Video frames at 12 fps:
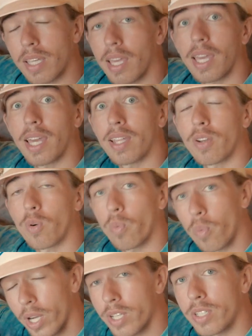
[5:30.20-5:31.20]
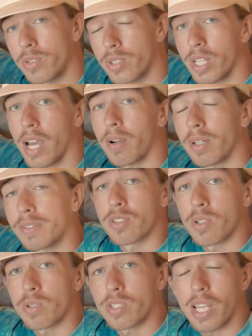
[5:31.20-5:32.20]
and where do you shower?
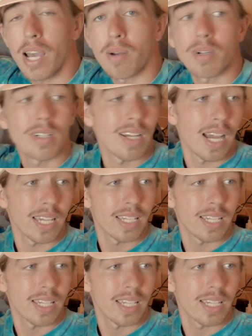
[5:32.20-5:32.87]
So shower, I